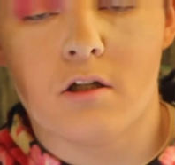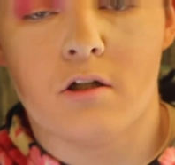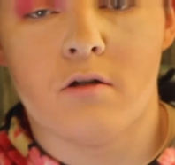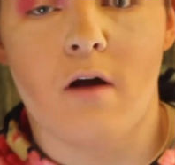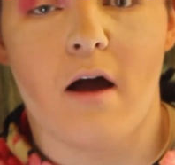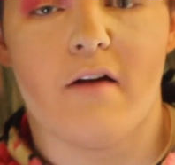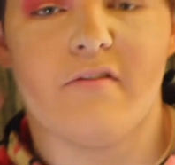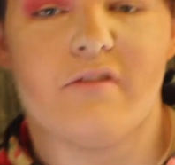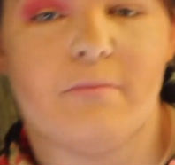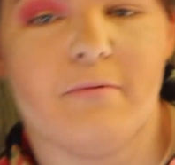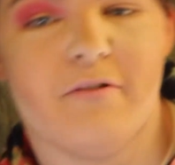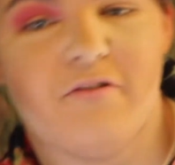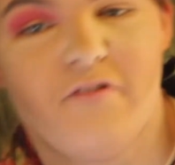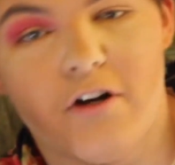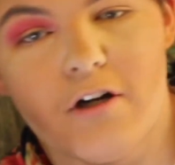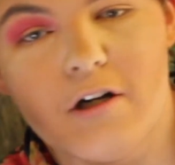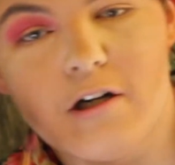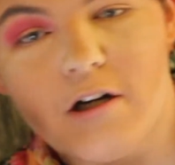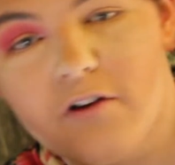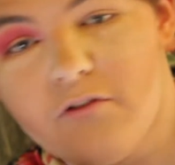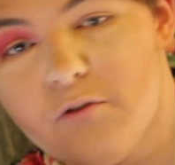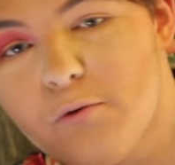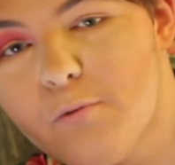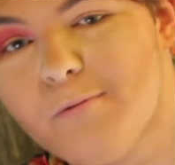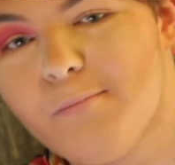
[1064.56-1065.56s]
you have to be very
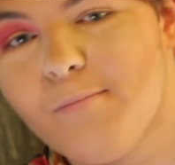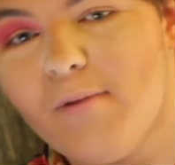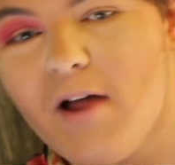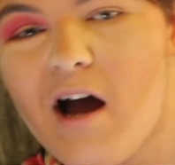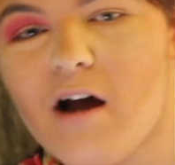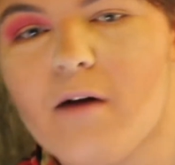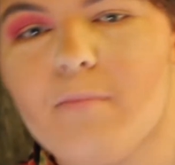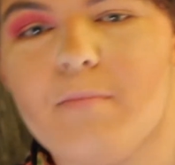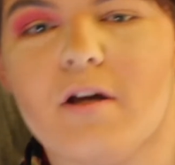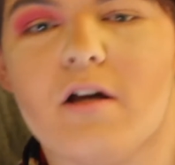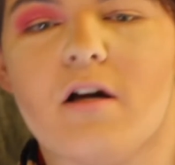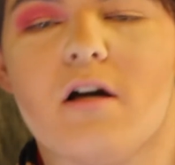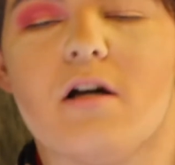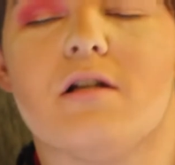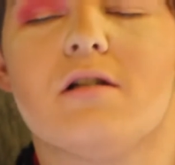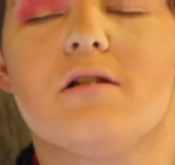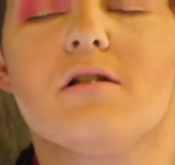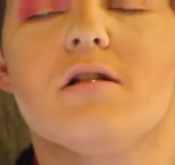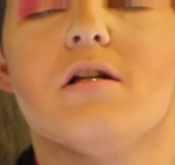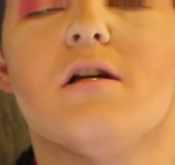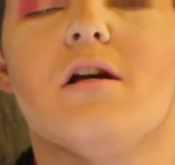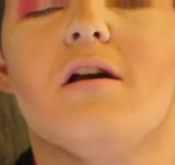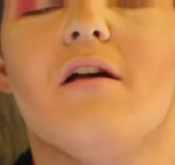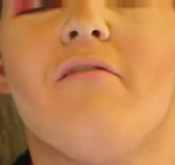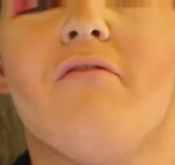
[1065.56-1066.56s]
careful with black,
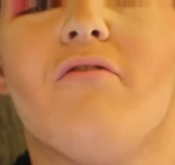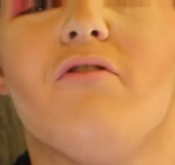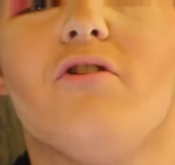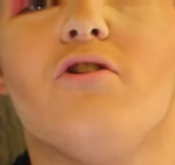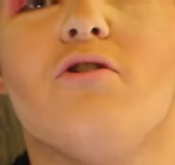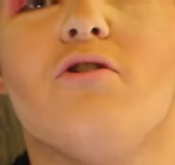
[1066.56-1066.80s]
because if